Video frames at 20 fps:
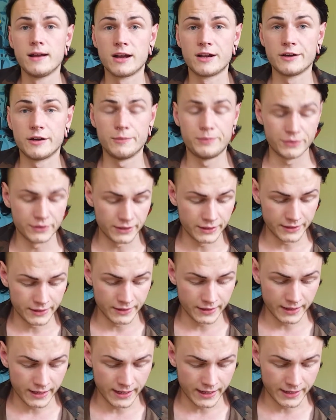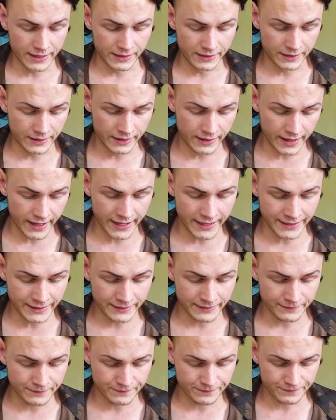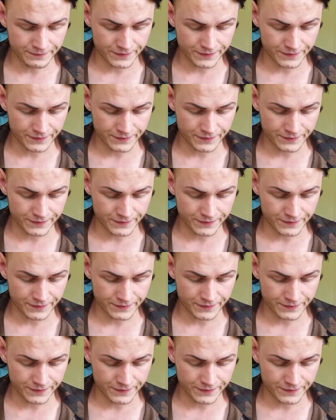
I'm gonna put it at 8.